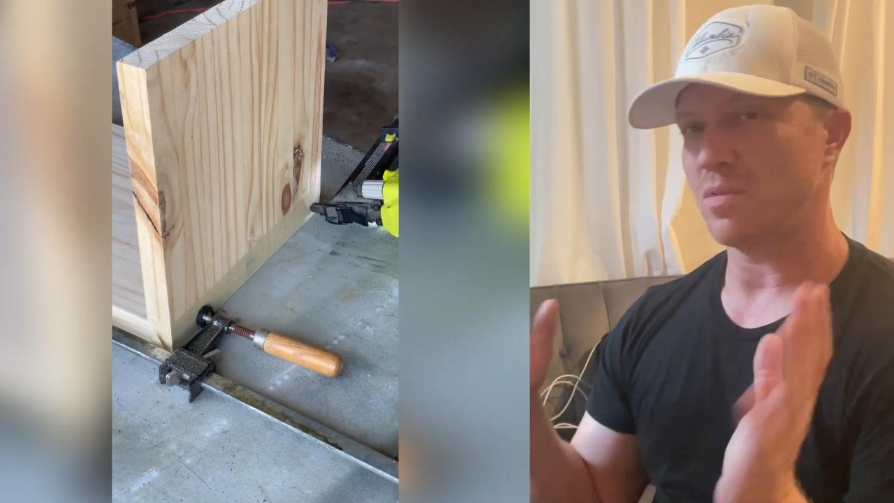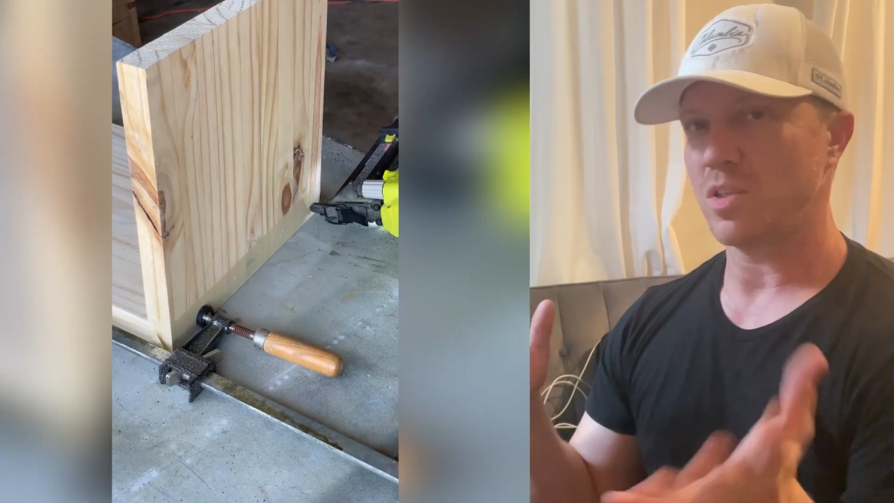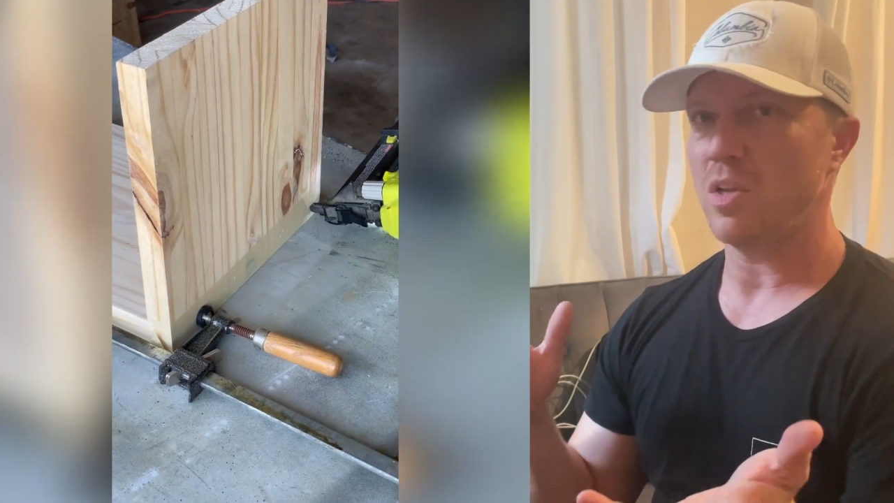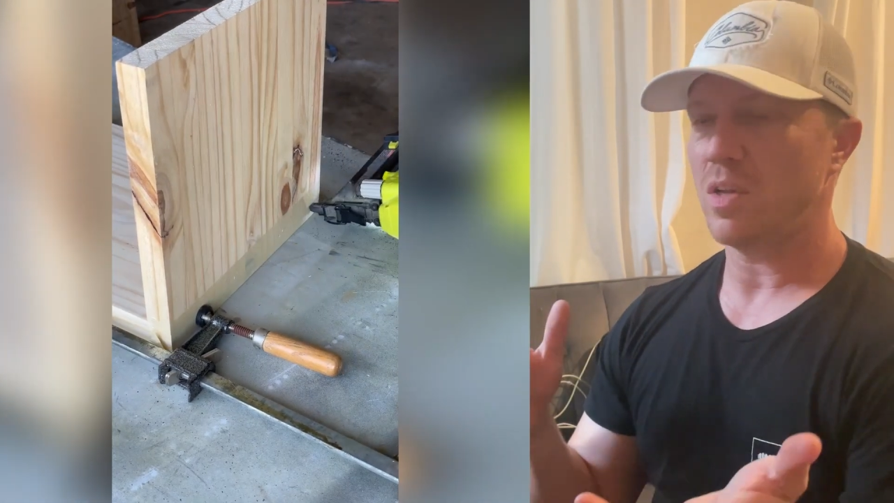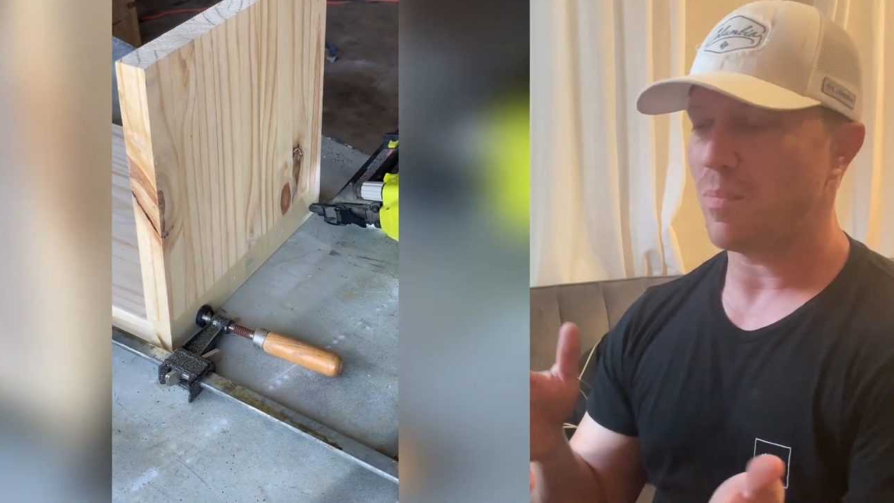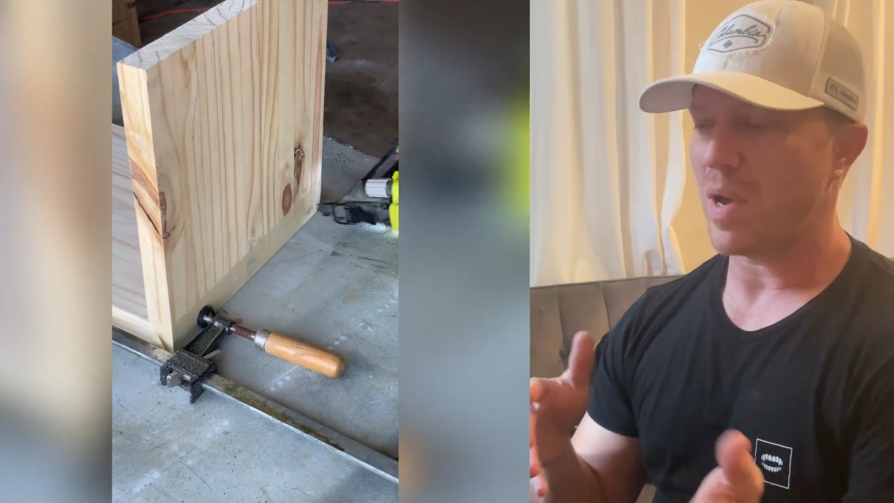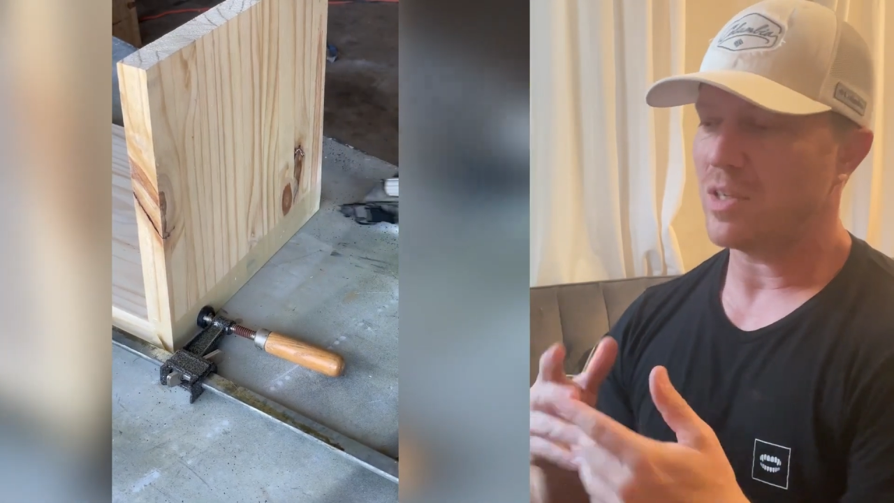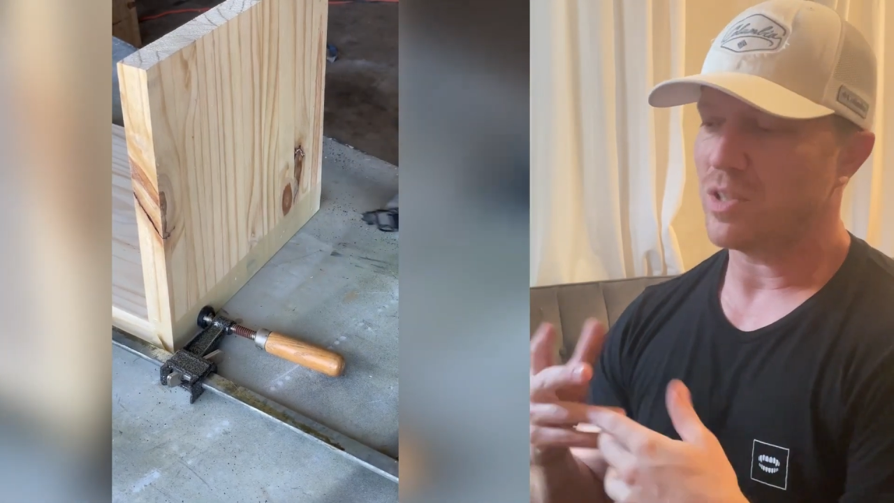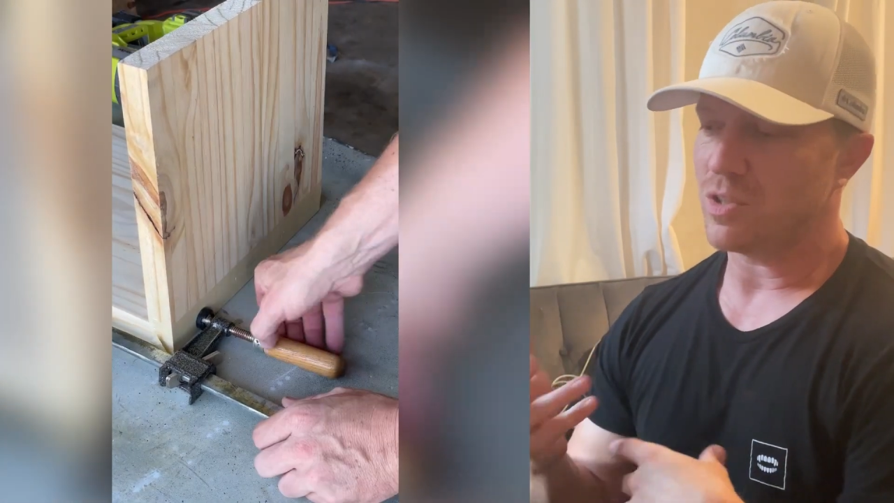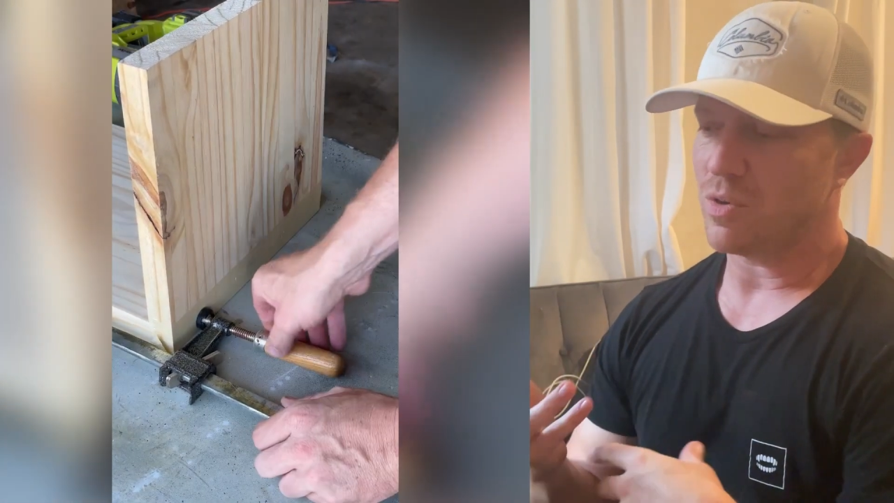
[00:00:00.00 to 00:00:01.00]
was a little impatient,